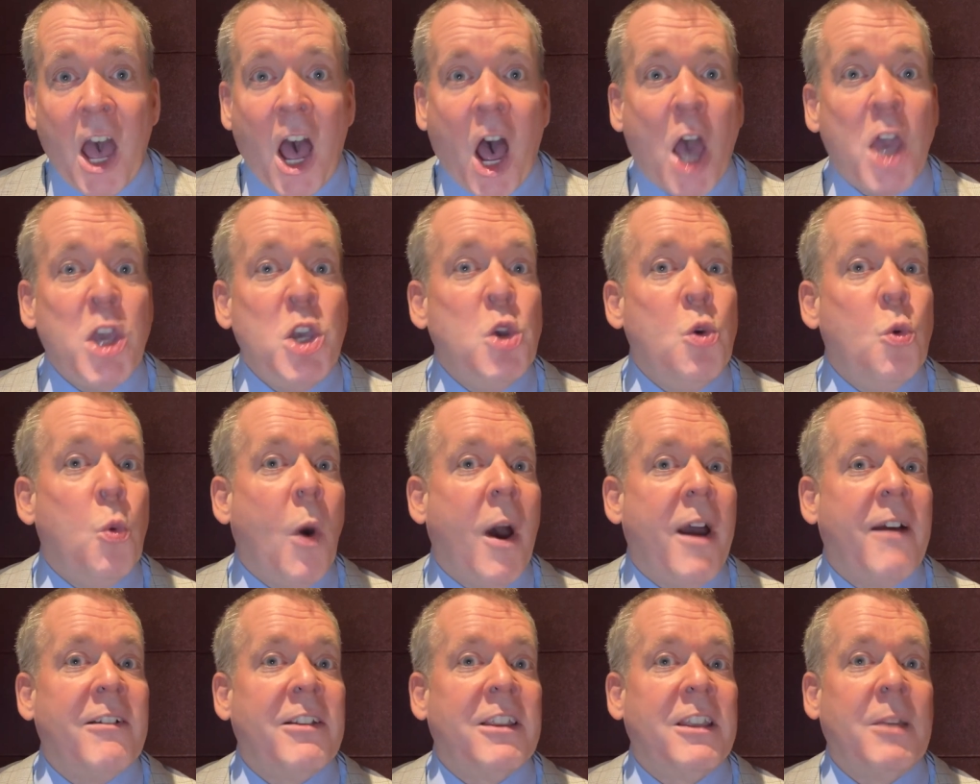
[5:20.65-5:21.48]
Are you
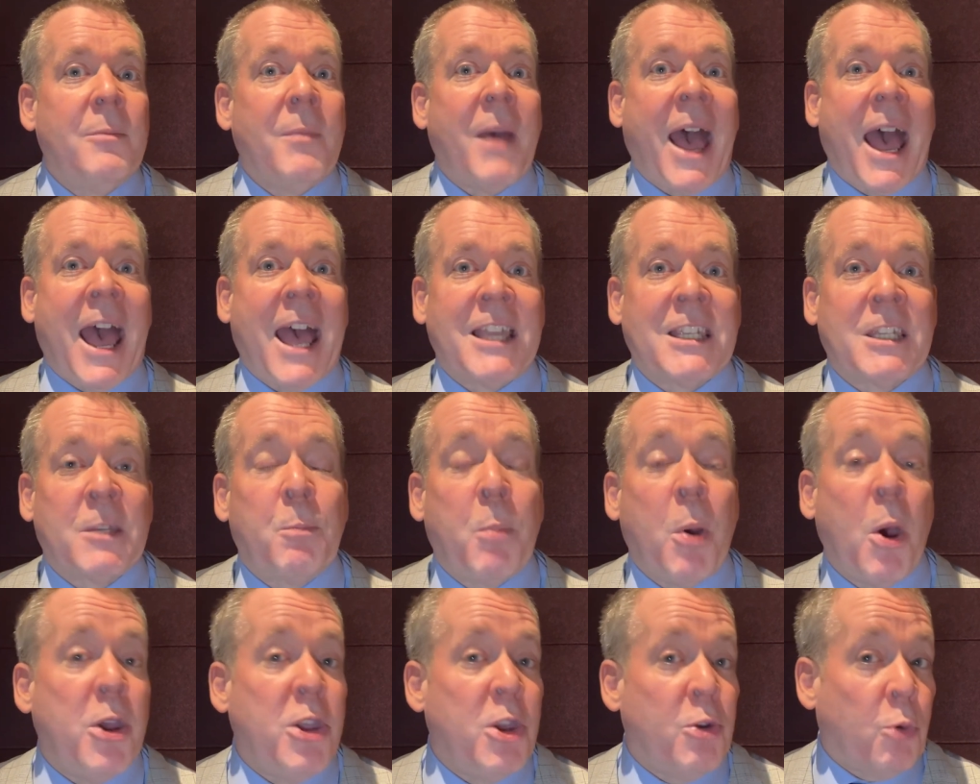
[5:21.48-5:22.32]
wearing them as
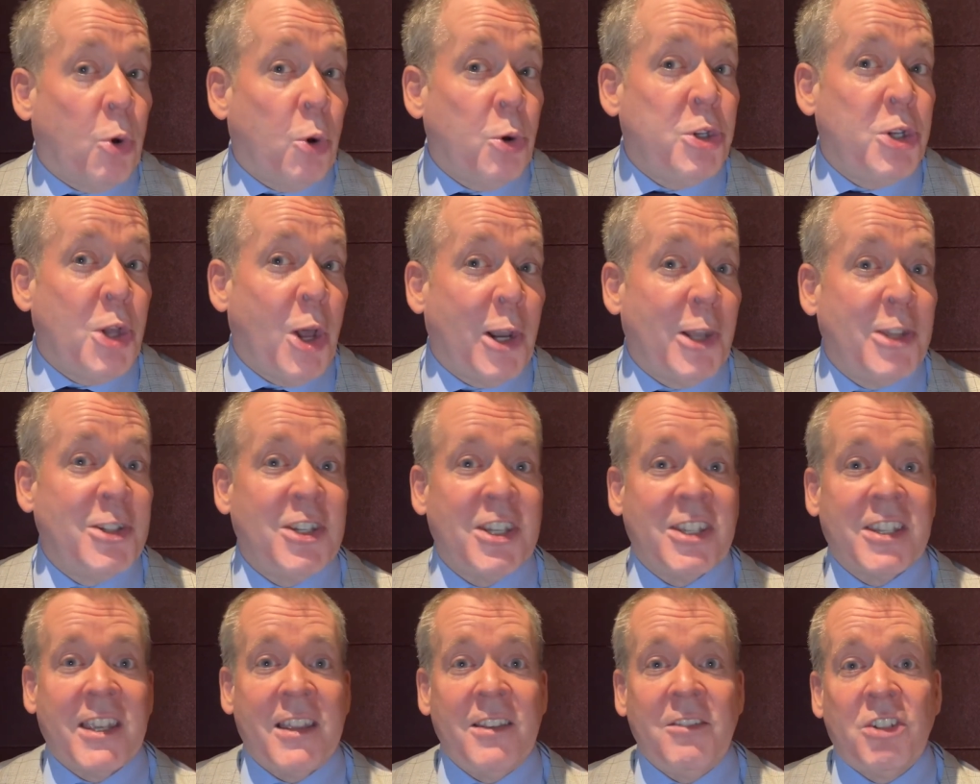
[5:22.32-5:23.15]
per your
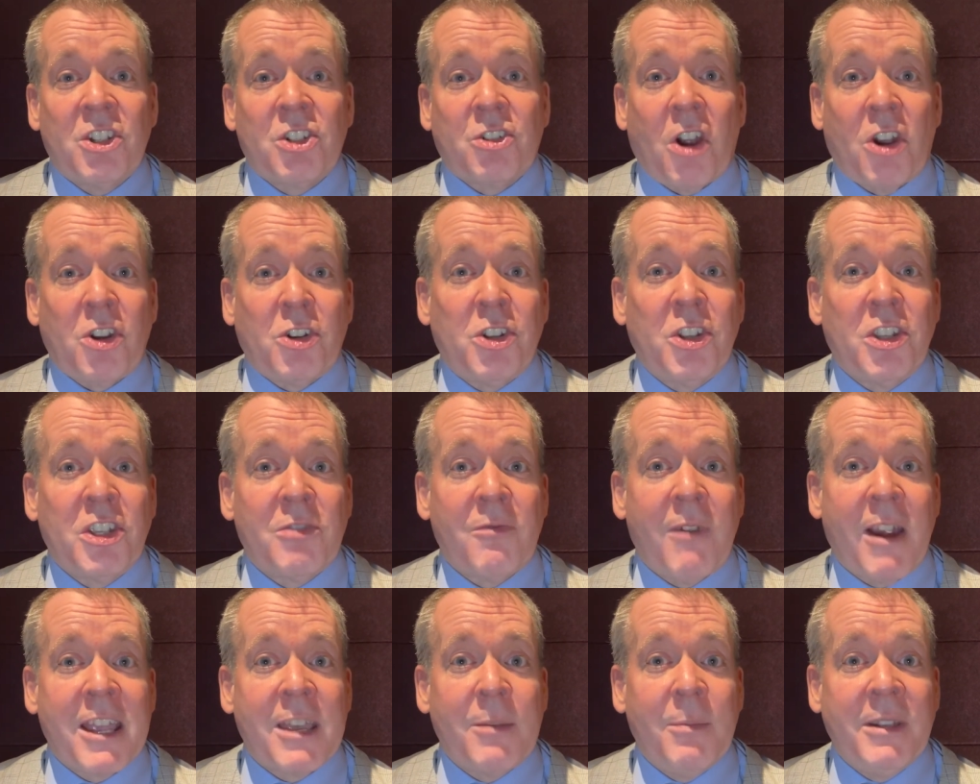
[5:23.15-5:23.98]
audiologist's instructions and
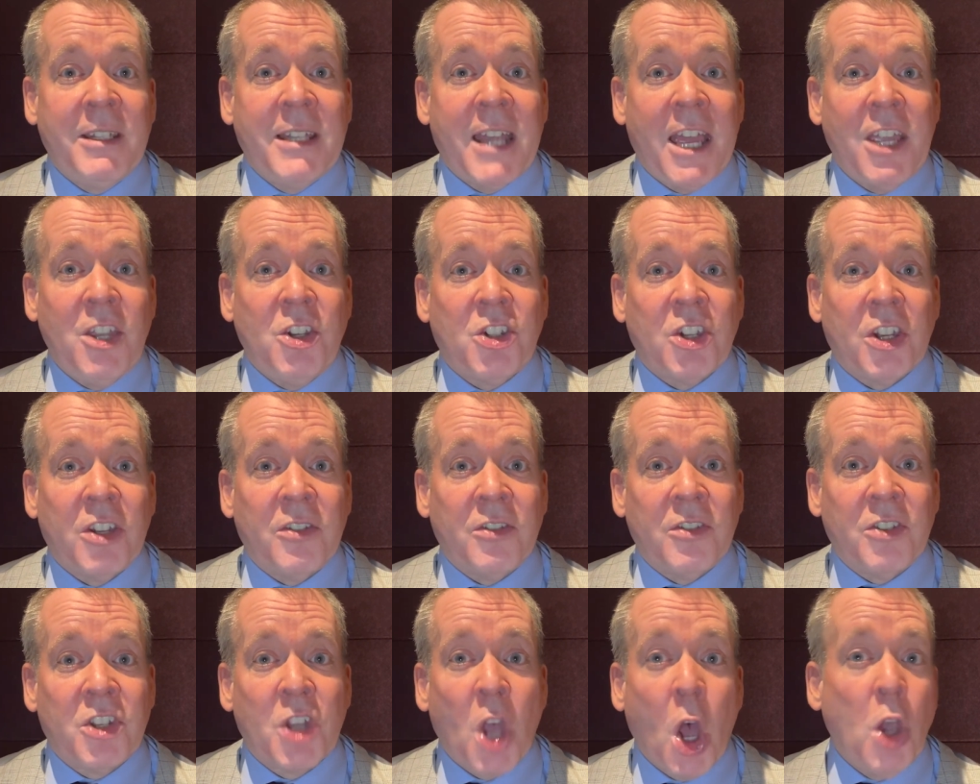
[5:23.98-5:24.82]

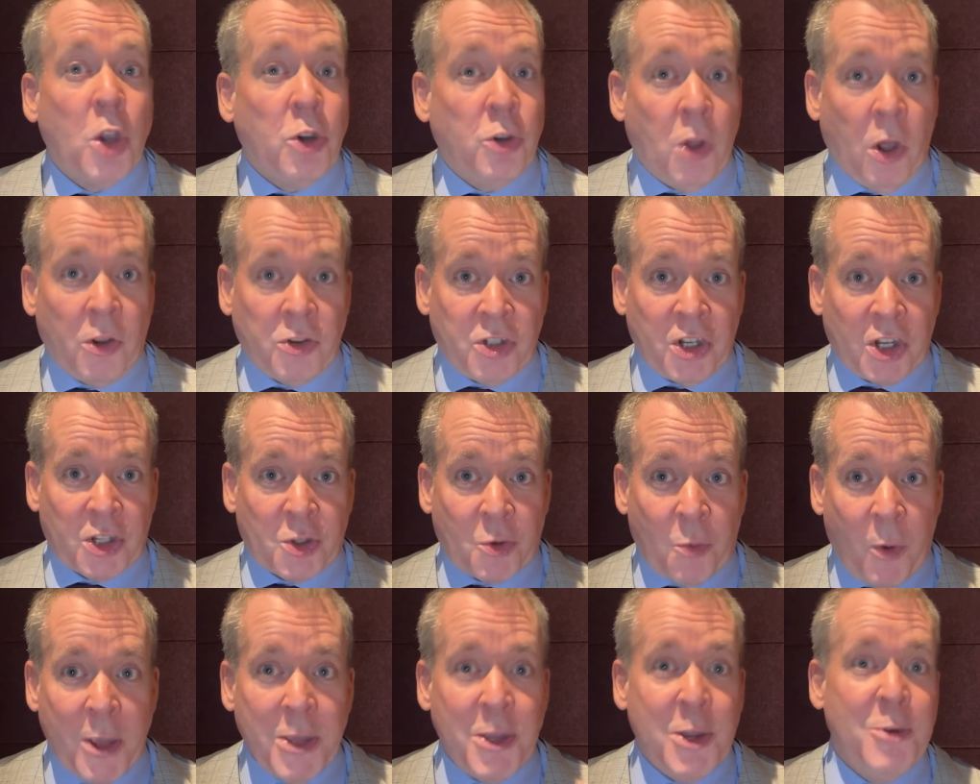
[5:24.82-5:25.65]
recommendations, not
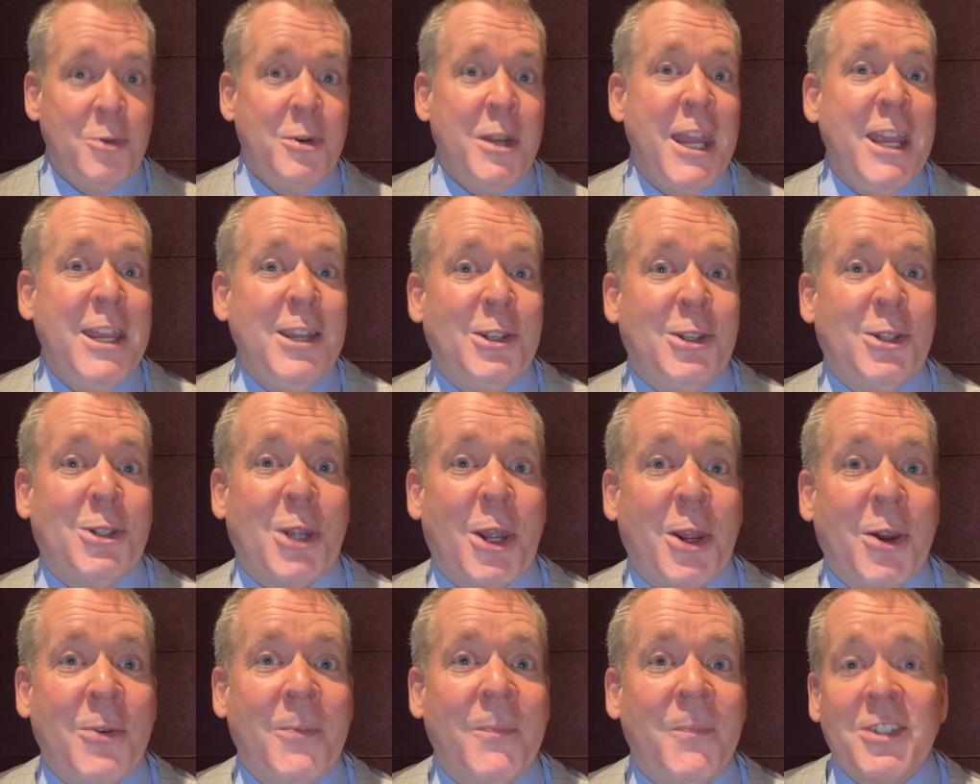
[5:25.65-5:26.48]
just when you need
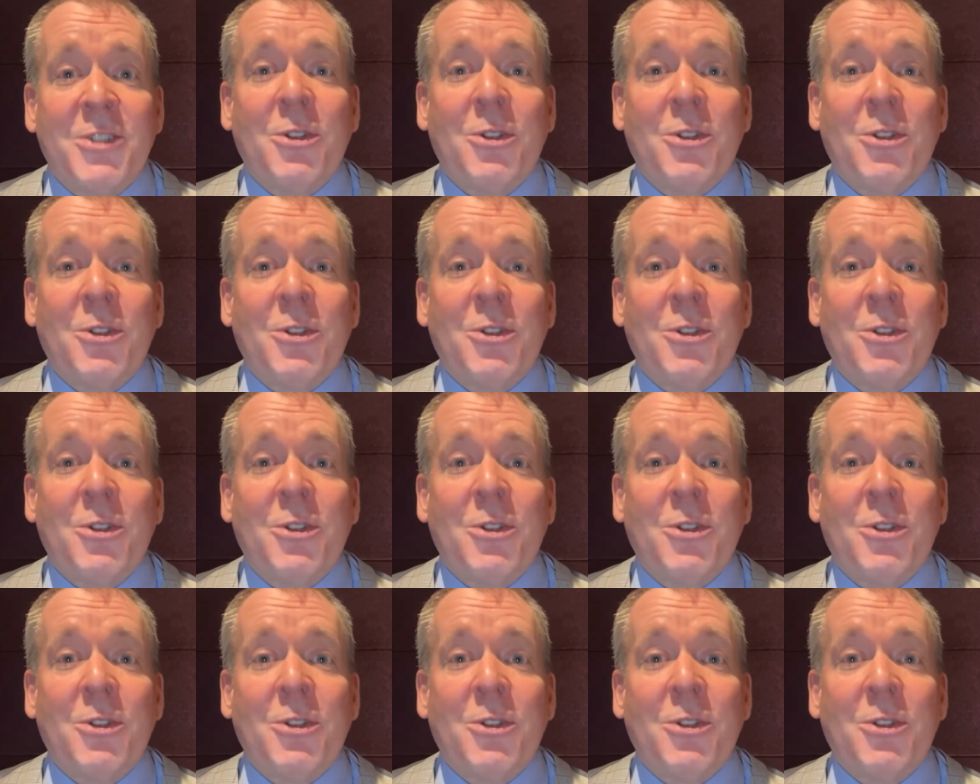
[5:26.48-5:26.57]
to?